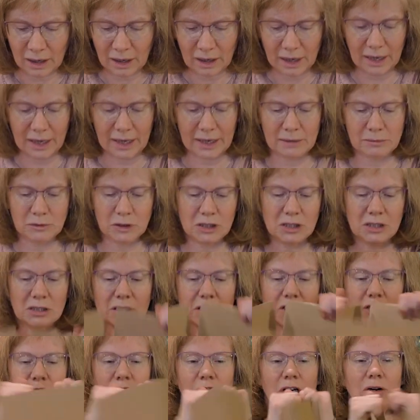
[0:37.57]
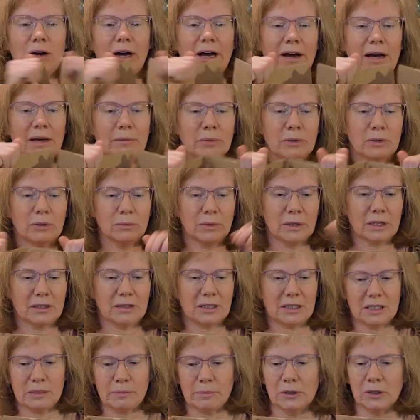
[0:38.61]
and I'm just going to show how I put one of
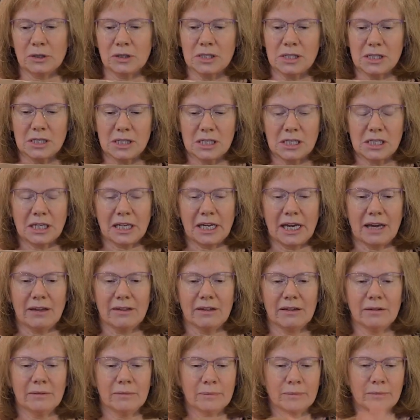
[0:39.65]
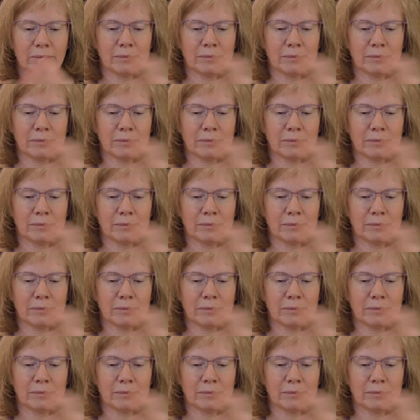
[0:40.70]
these boxes together,